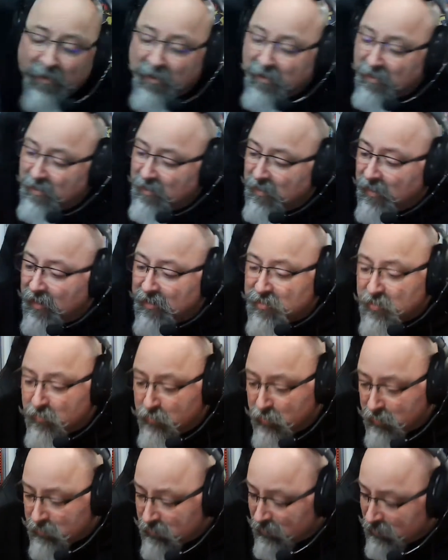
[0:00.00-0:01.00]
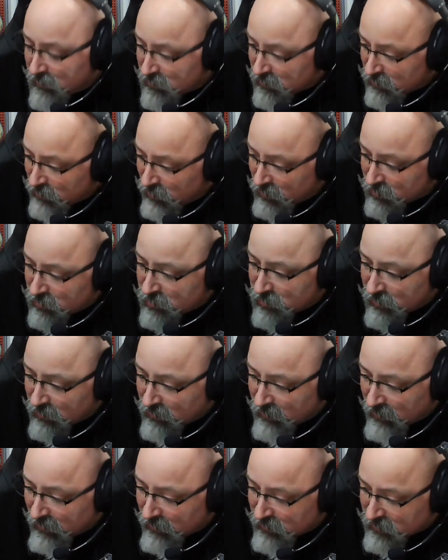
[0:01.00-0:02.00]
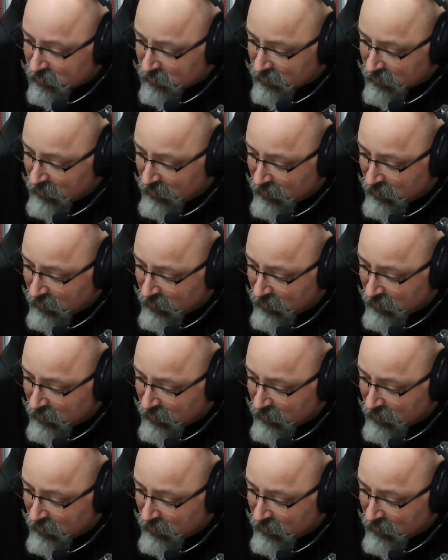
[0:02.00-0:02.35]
That's a book that has launched 1,000